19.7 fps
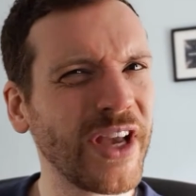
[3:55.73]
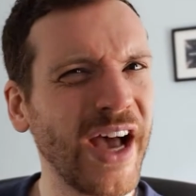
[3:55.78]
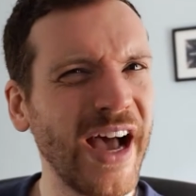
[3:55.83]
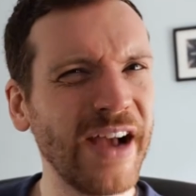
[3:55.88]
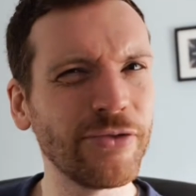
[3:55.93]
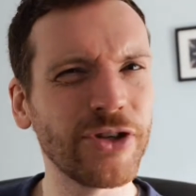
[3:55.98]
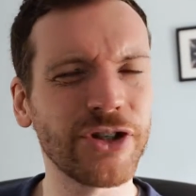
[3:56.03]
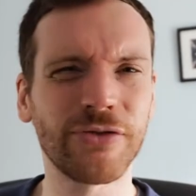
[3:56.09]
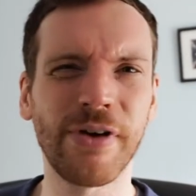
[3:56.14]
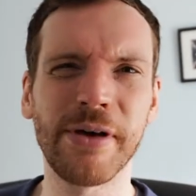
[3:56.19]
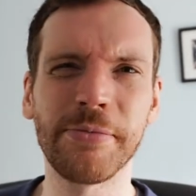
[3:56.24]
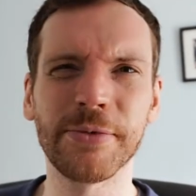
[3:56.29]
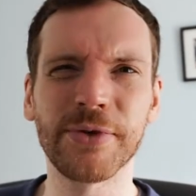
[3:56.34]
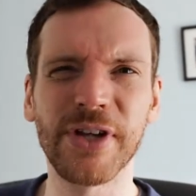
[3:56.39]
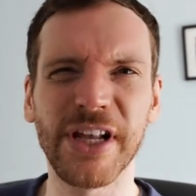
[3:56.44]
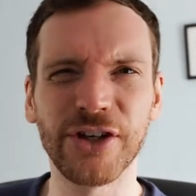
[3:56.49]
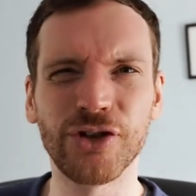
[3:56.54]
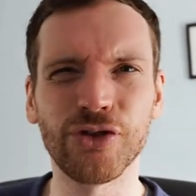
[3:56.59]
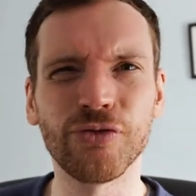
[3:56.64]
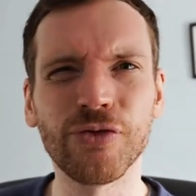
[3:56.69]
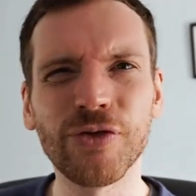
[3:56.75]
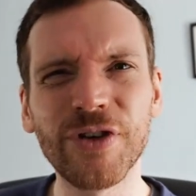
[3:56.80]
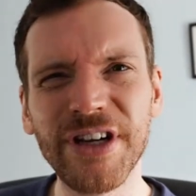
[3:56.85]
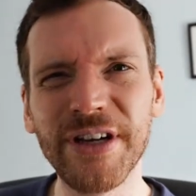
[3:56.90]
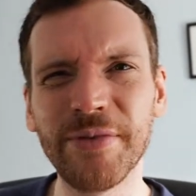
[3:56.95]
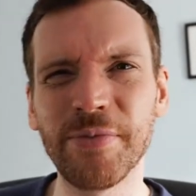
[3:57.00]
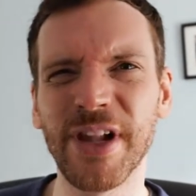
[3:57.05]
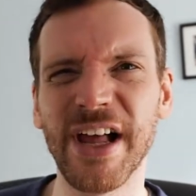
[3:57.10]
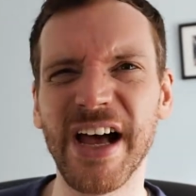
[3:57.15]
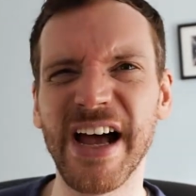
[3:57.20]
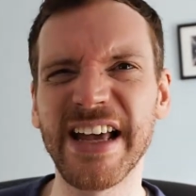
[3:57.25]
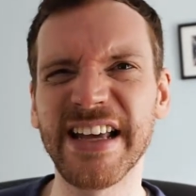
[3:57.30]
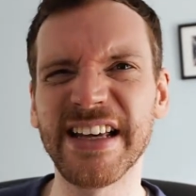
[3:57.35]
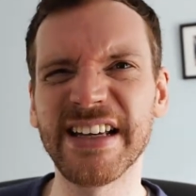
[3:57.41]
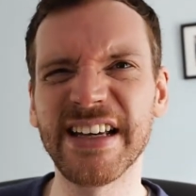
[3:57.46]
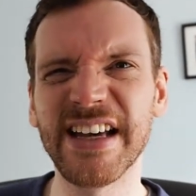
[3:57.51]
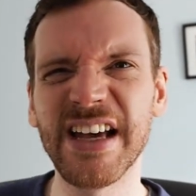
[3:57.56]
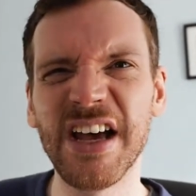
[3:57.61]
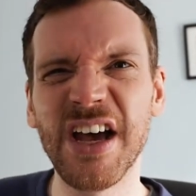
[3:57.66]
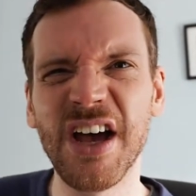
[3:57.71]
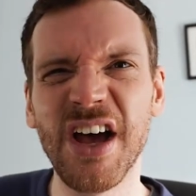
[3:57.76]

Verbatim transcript: I've described them as like dreamlike,